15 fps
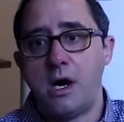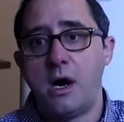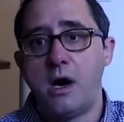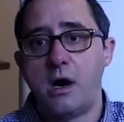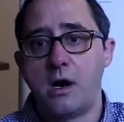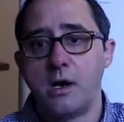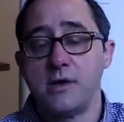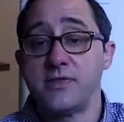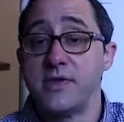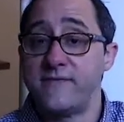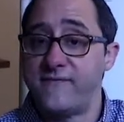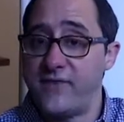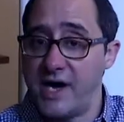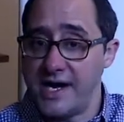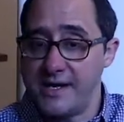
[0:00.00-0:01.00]
are the
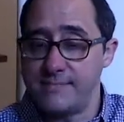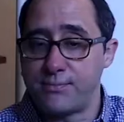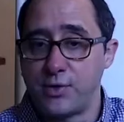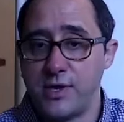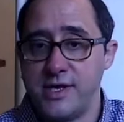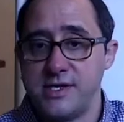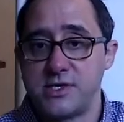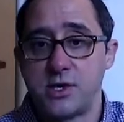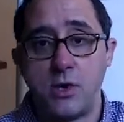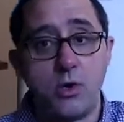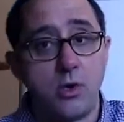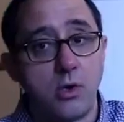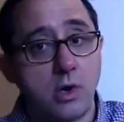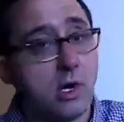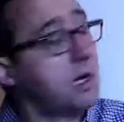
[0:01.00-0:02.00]
fine print
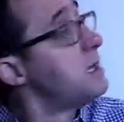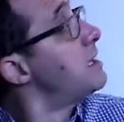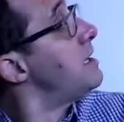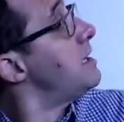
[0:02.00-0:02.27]
or